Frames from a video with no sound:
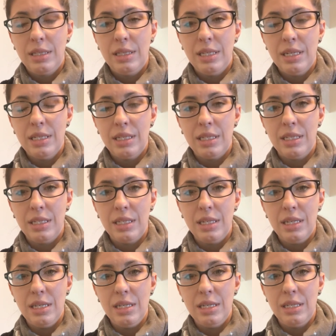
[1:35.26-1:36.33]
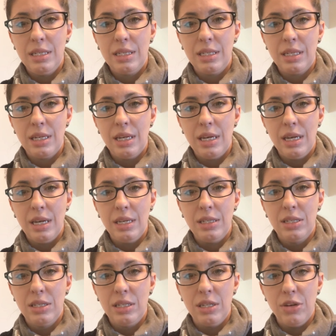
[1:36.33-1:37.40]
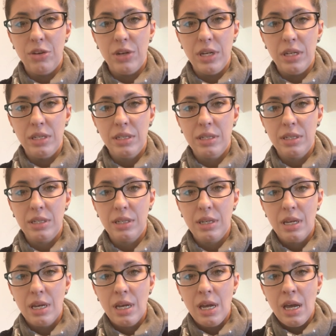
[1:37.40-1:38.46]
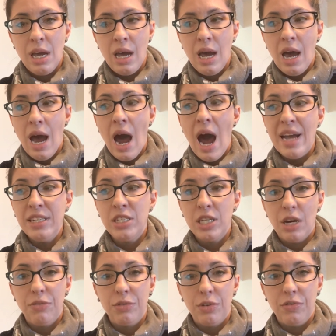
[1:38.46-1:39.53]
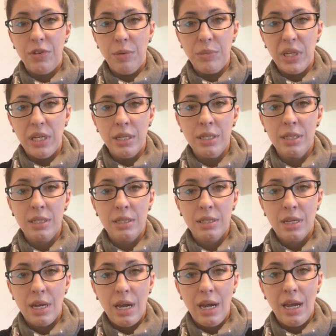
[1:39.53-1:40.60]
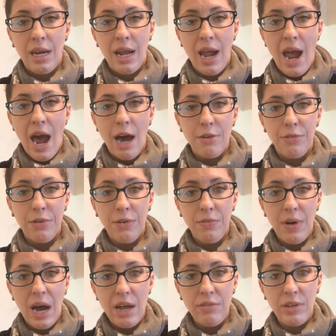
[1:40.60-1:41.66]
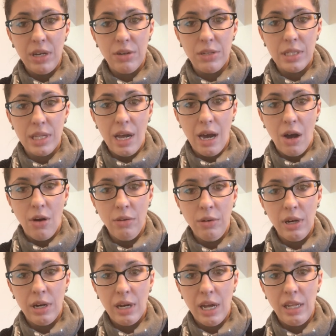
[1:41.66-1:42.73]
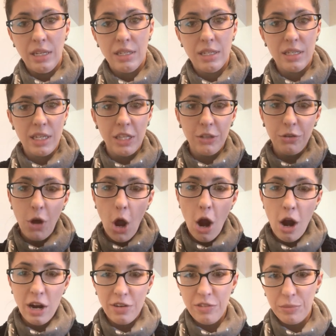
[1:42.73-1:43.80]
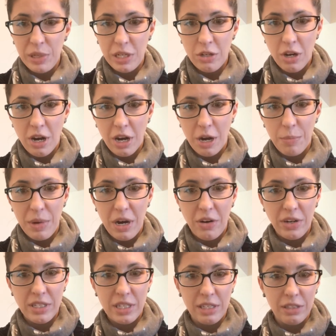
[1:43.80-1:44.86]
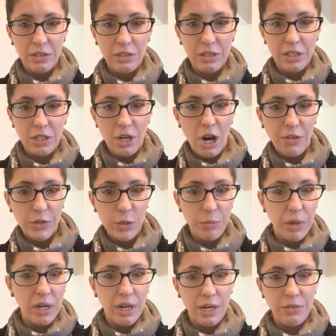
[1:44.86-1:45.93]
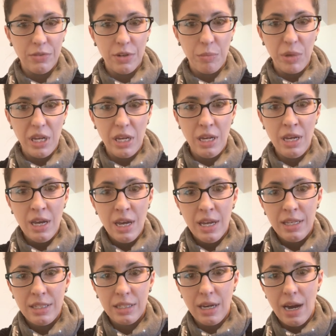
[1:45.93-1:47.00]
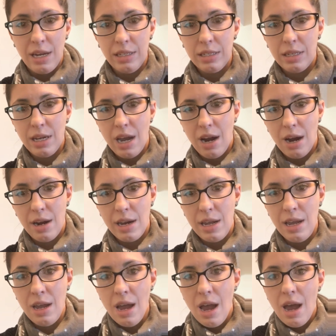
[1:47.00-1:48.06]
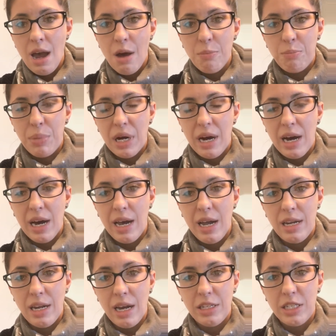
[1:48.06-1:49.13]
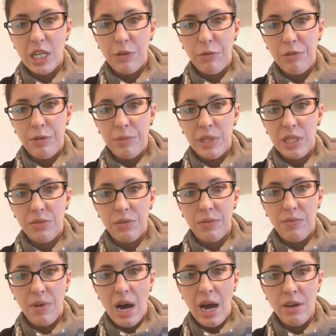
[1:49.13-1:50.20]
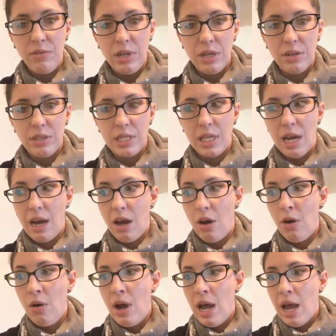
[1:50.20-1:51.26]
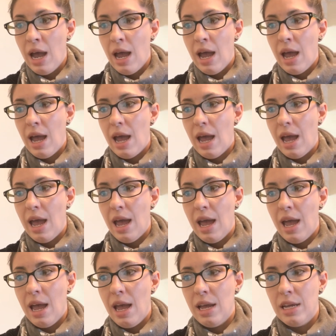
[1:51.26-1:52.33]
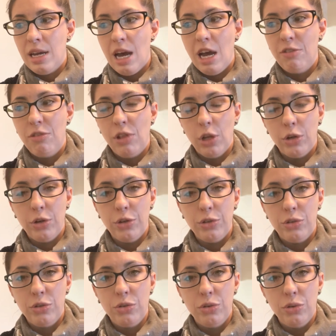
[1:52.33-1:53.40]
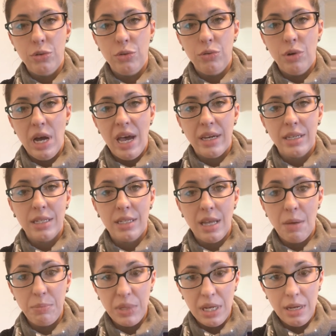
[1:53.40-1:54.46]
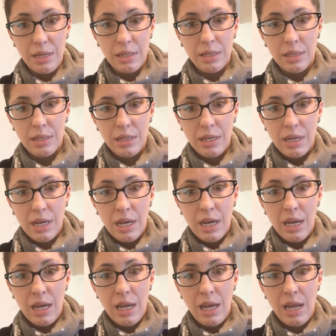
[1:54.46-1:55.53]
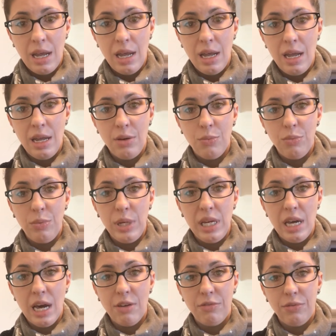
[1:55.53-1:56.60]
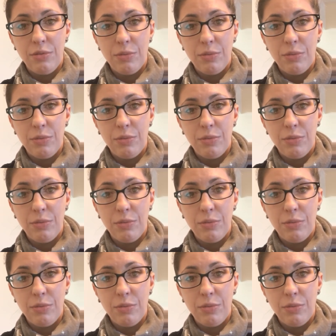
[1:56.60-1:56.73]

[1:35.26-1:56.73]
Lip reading: this disease is serious. I suffer from this, and I have for 5 years now, and this is a little hard for me to talk about. It's a little soft spot for me. It's kind of scary, but I suffer from this for 5 years now, and I've learned to accept it, and we have